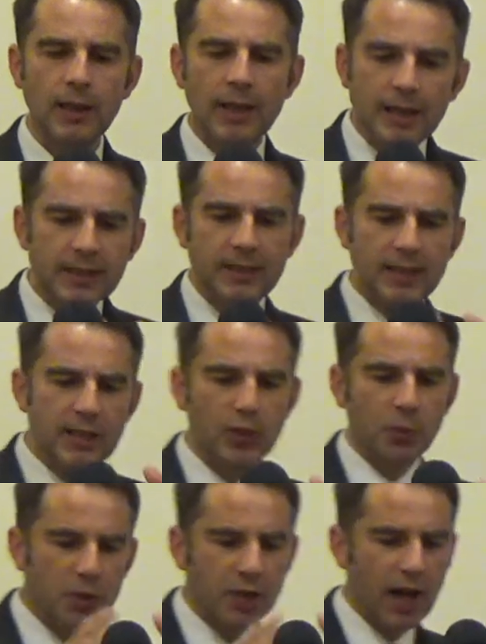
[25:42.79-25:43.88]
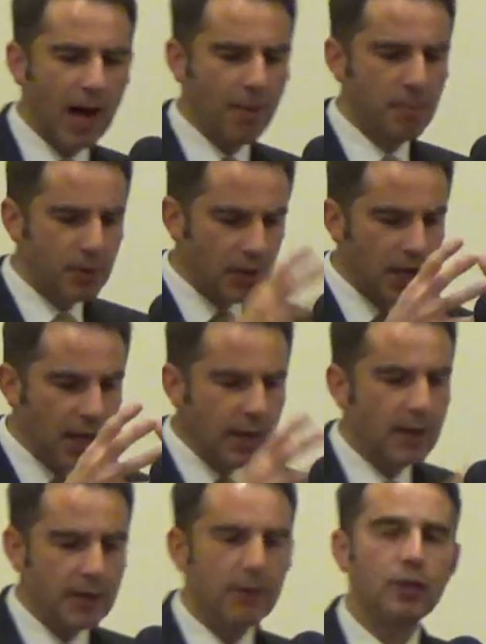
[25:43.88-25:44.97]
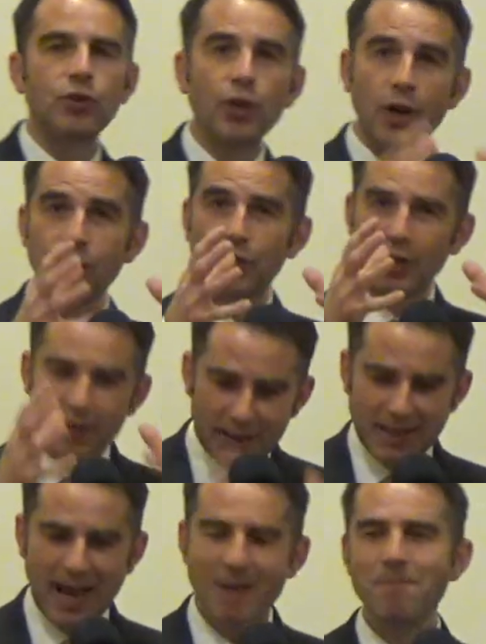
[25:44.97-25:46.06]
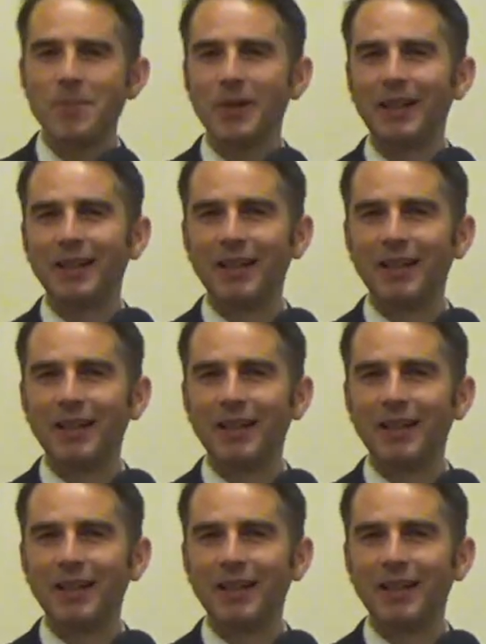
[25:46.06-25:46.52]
He sees what's happened in the church, in the temple,